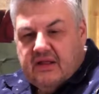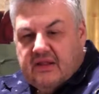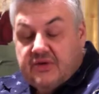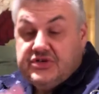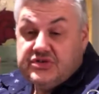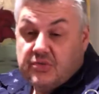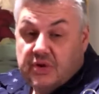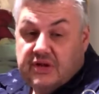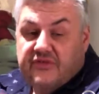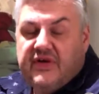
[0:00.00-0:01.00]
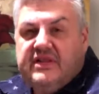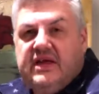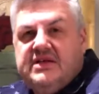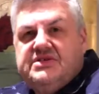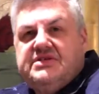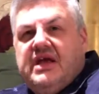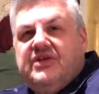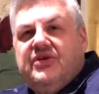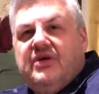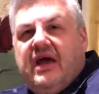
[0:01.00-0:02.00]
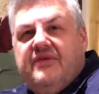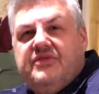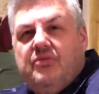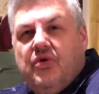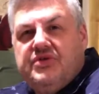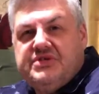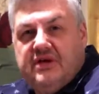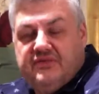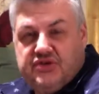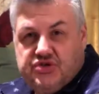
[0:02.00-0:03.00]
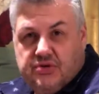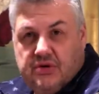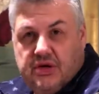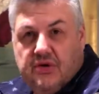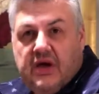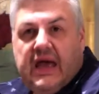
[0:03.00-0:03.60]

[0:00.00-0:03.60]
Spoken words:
That was just one of the fun things. Stay tuned. I have some more stuff to show you.